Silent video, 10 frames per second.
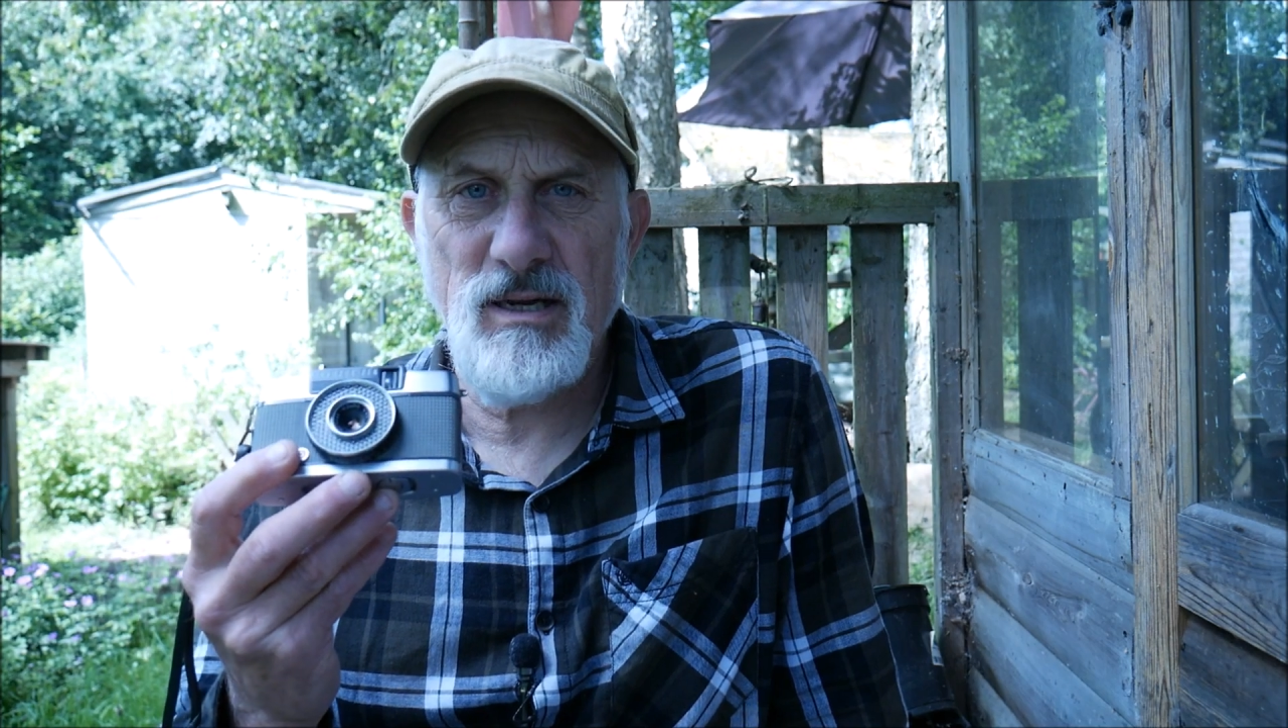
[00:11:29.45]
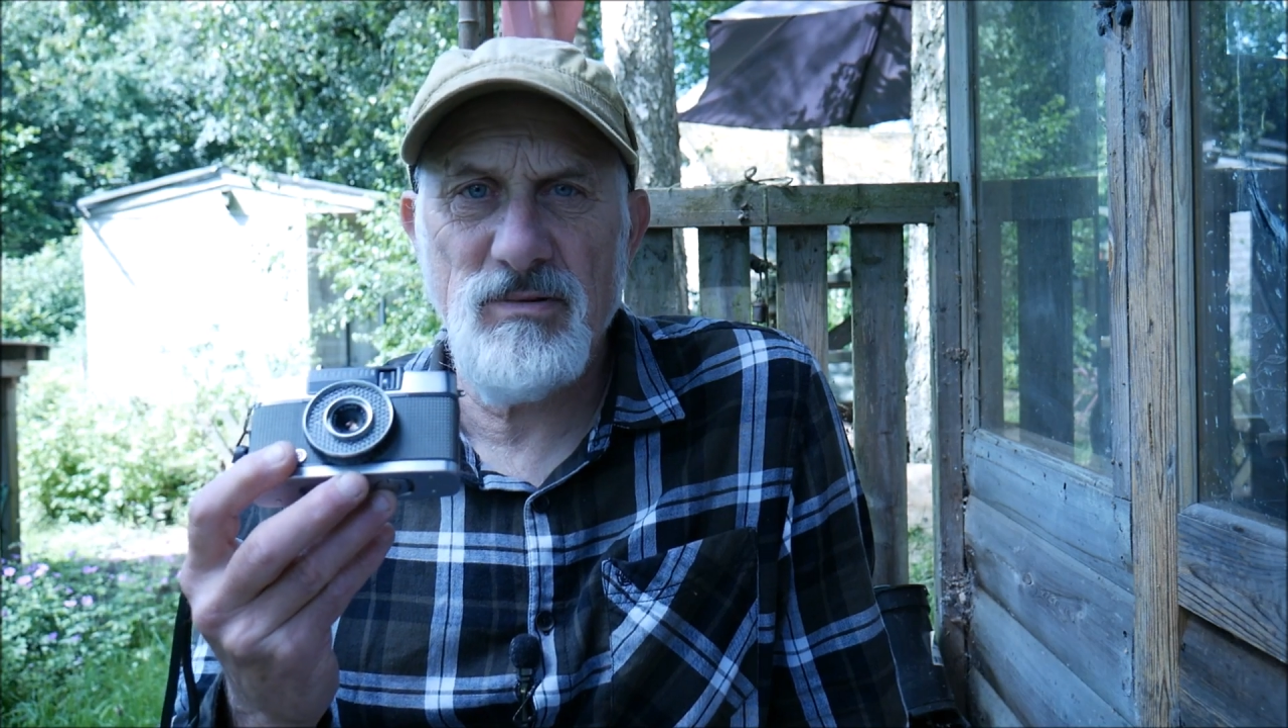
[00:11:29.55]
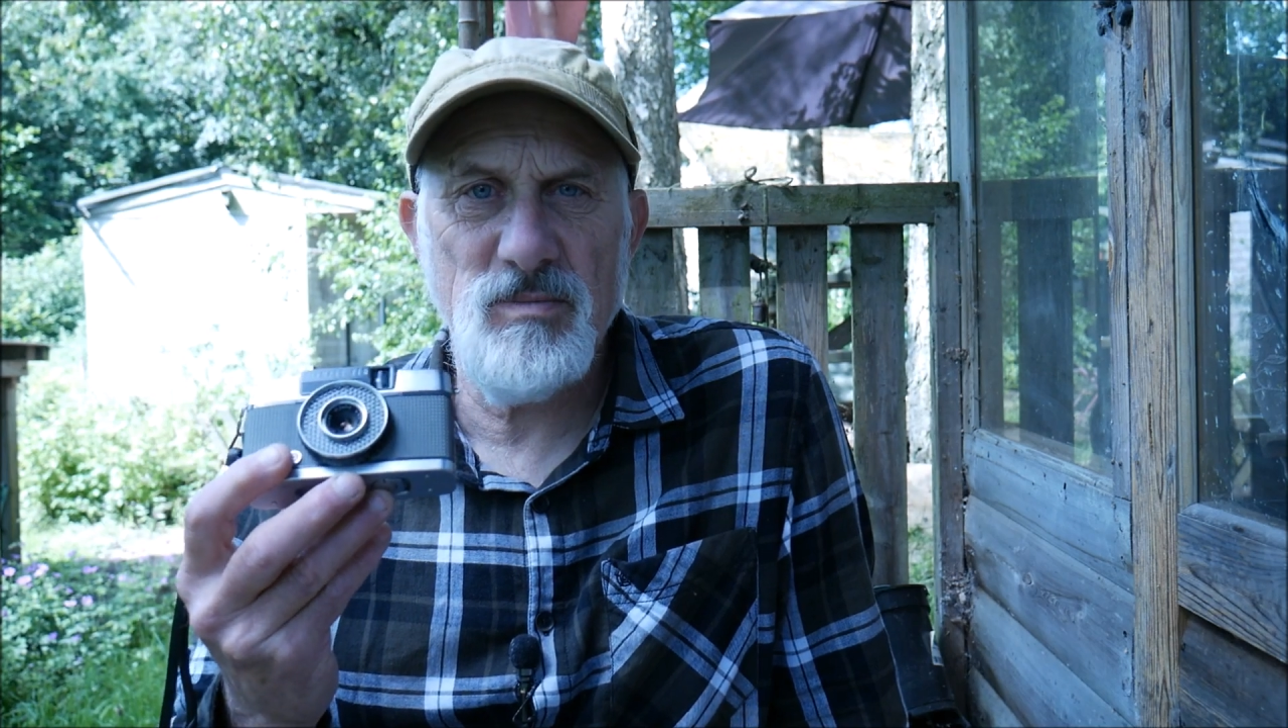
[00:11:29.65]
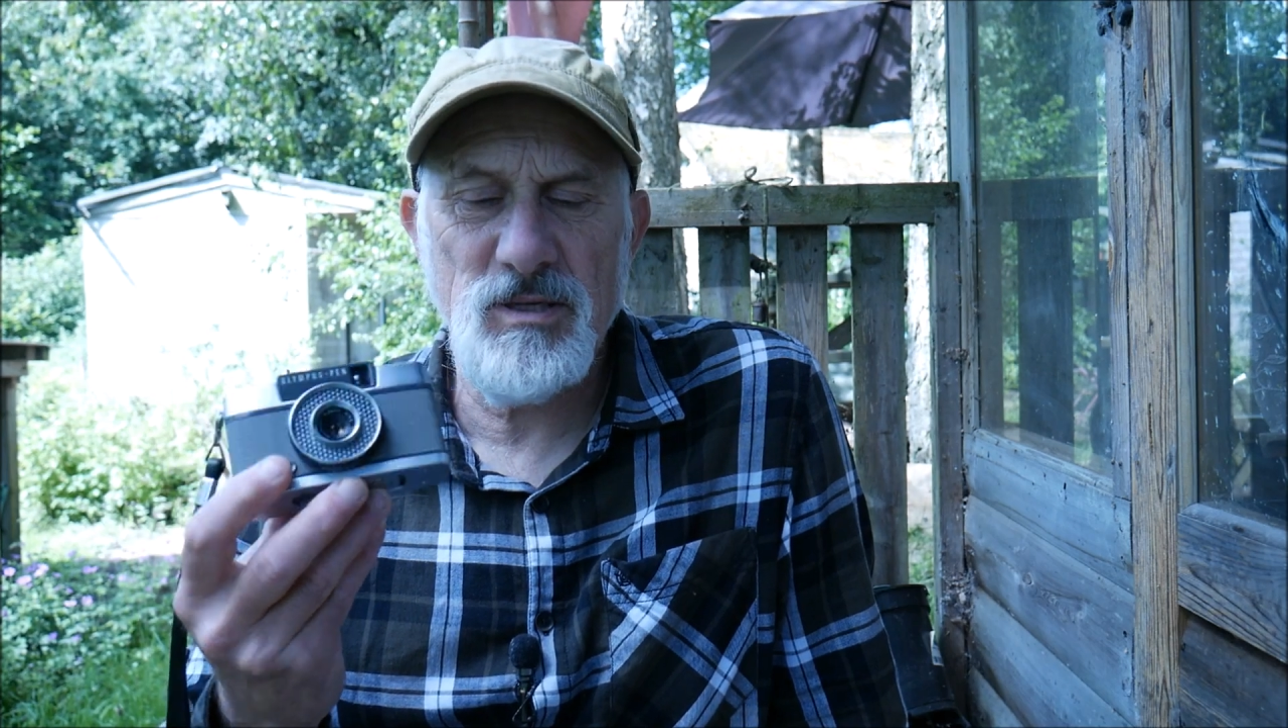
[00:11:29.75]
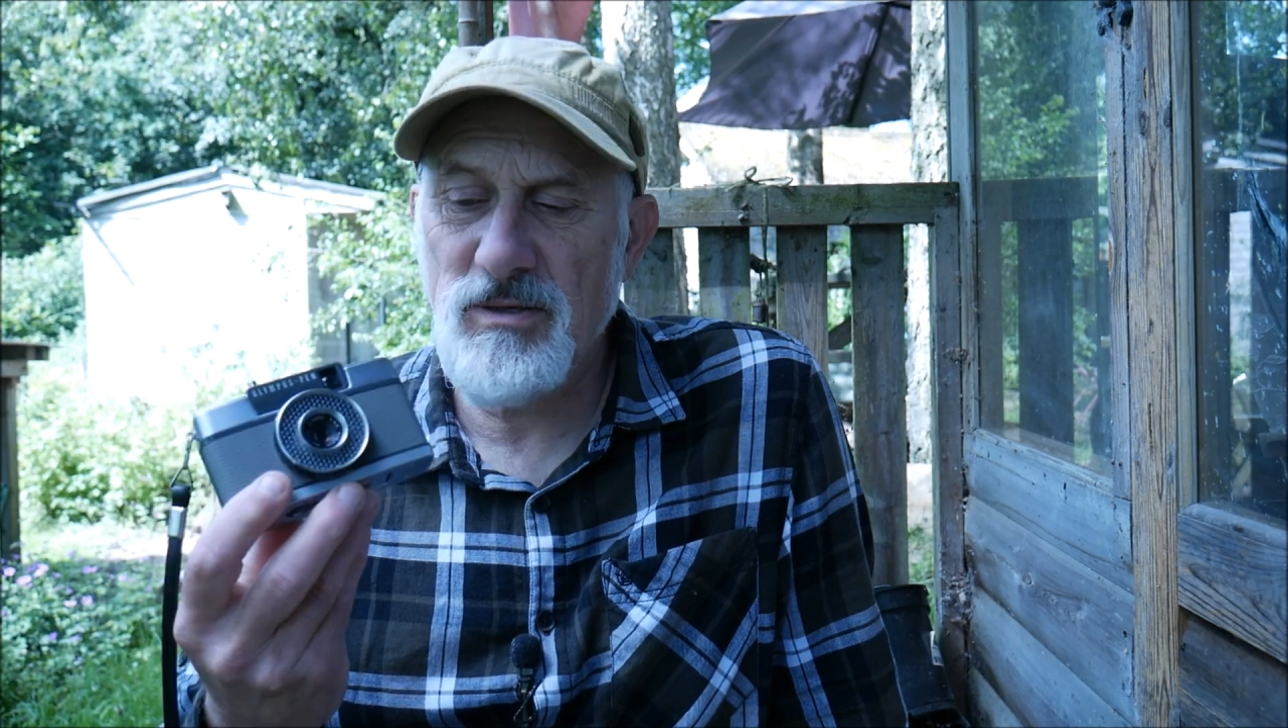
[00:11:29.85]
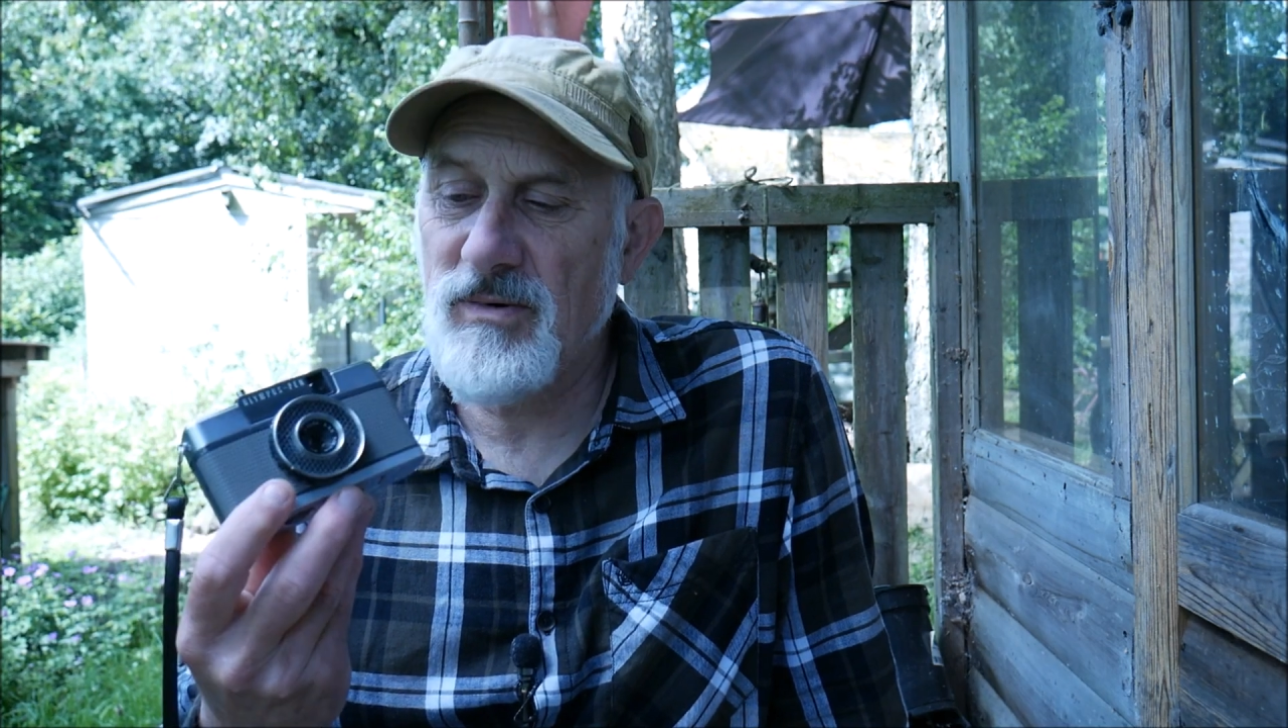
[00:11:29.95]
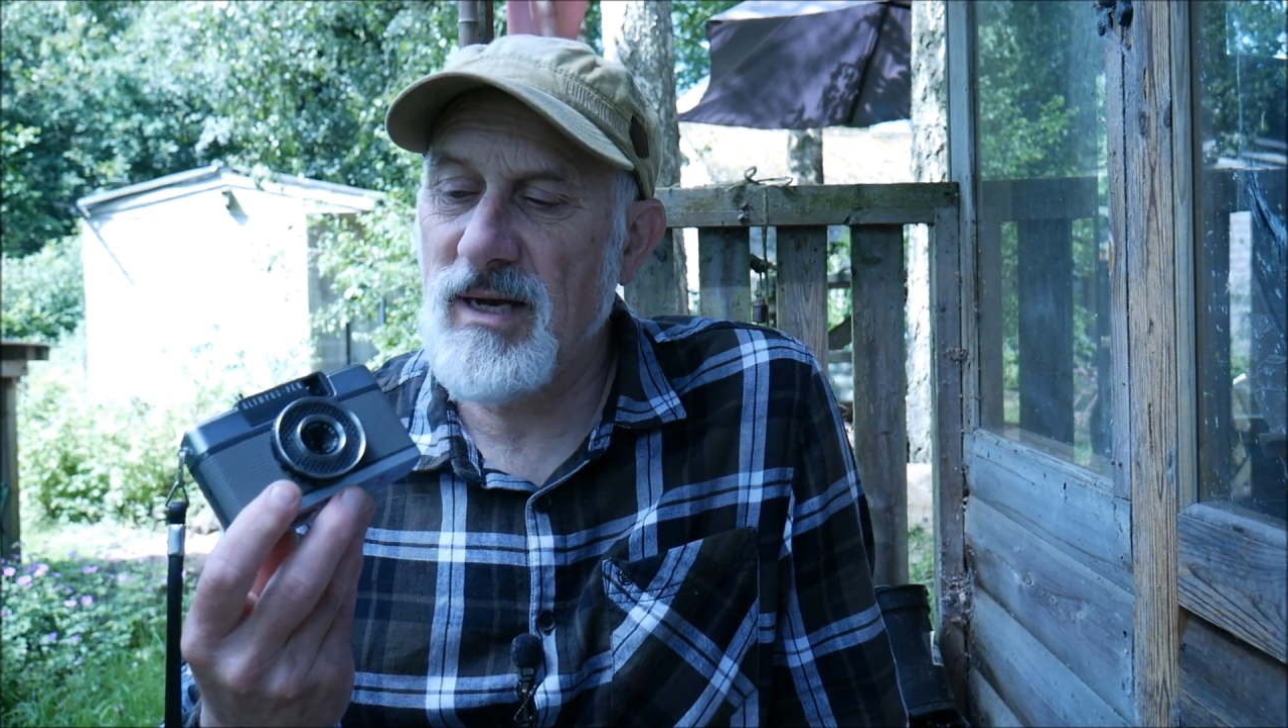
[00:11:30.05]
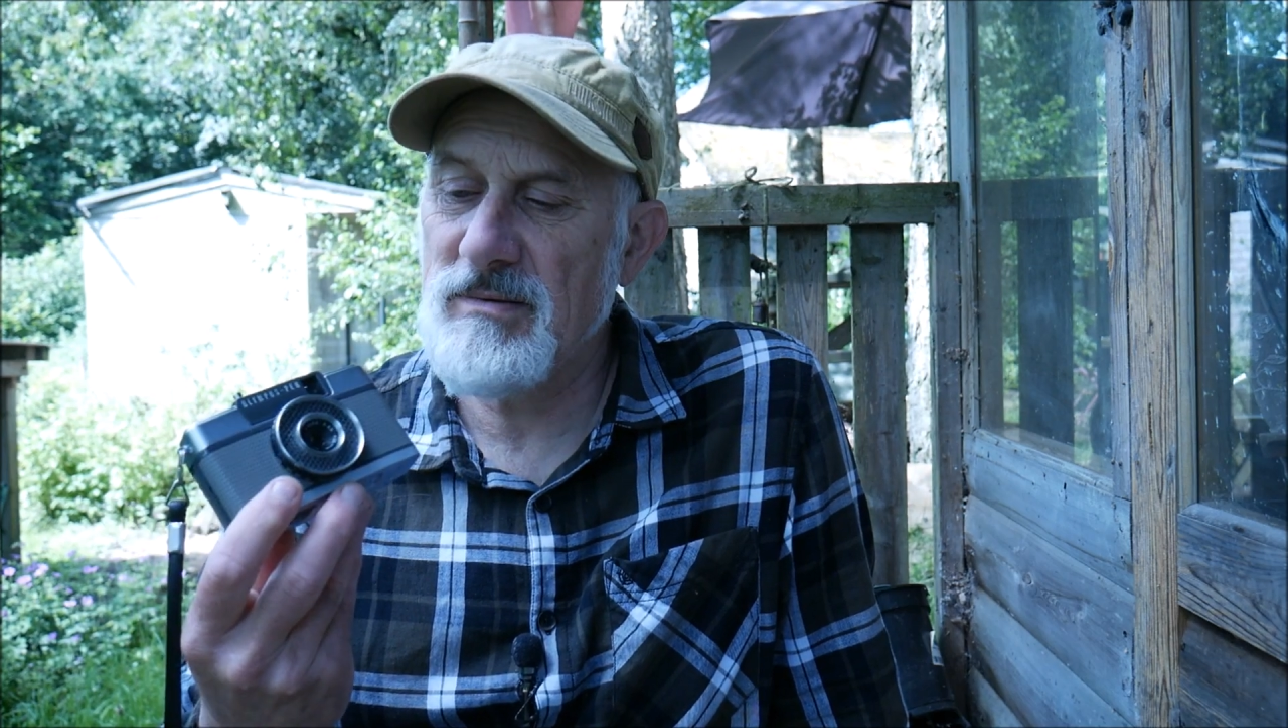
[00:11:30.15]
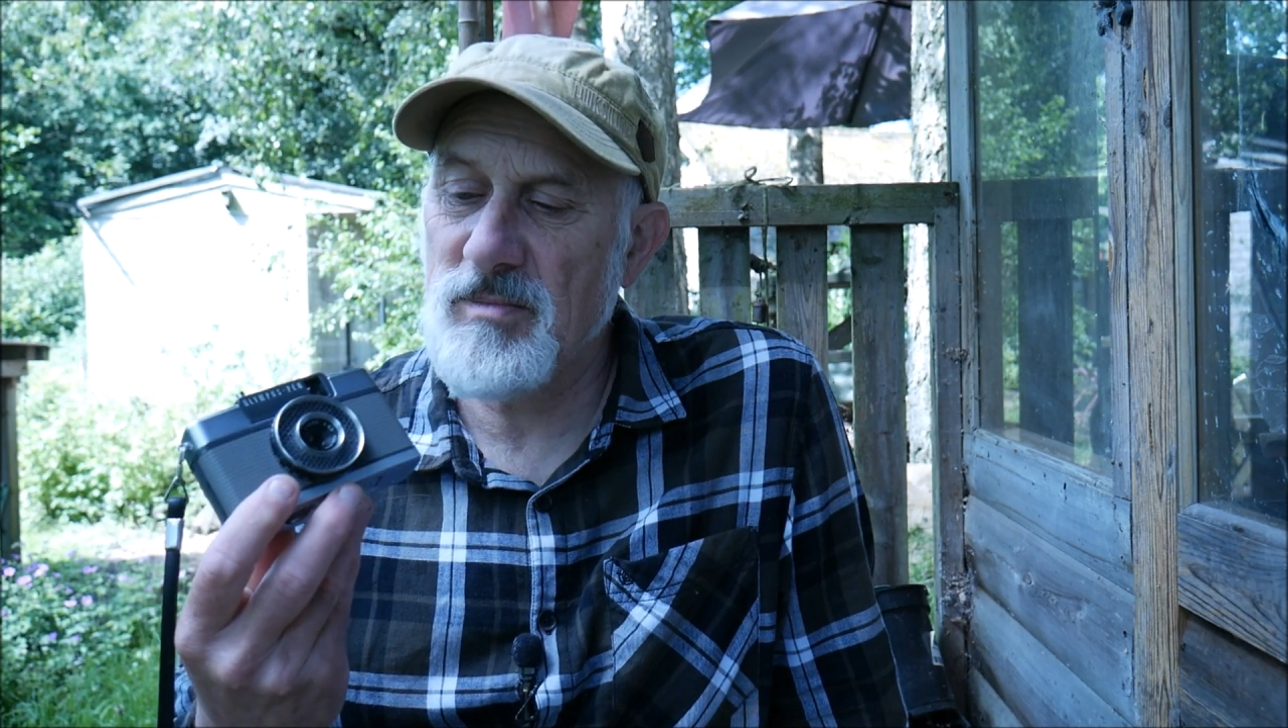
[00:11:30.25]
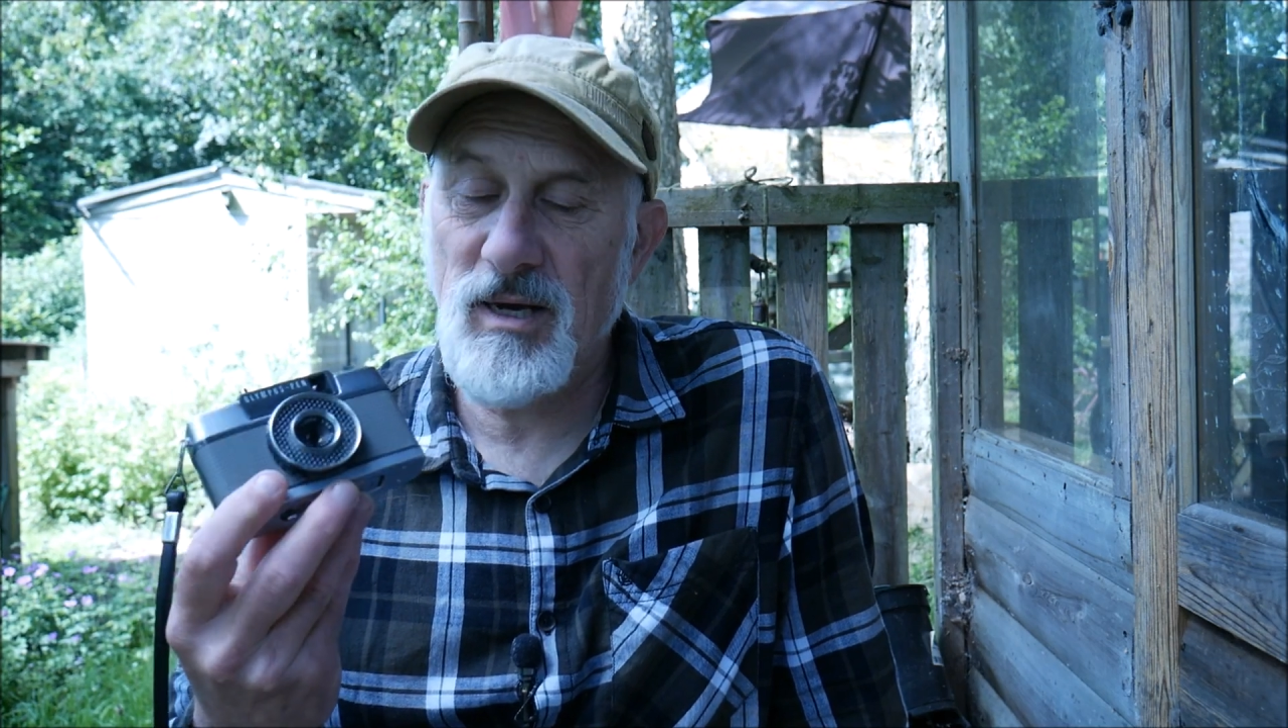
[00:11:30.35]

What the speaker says: and everybody raves